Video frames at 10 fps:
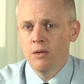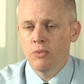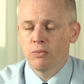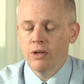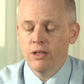
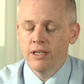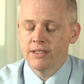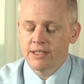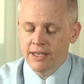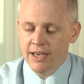But really,
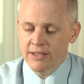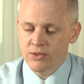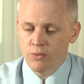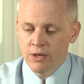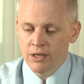it's a
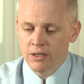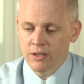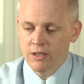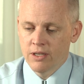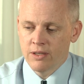case
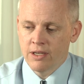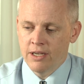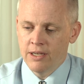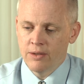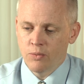where
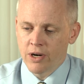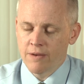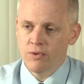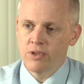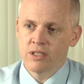in
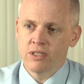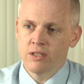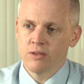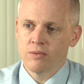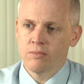whatever the
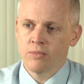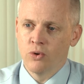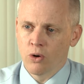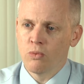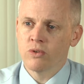
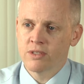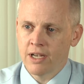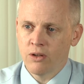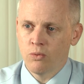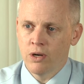normal
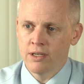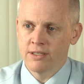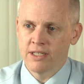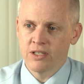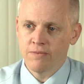cell was
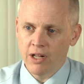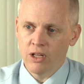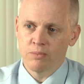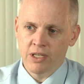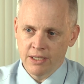that
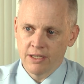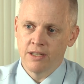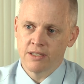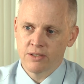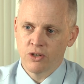developed into
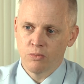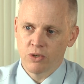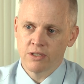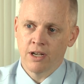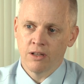this tumor
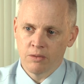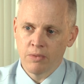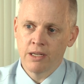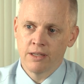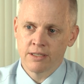cell and
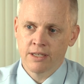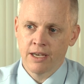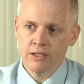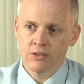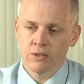made this
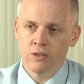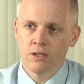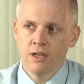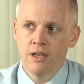cancer,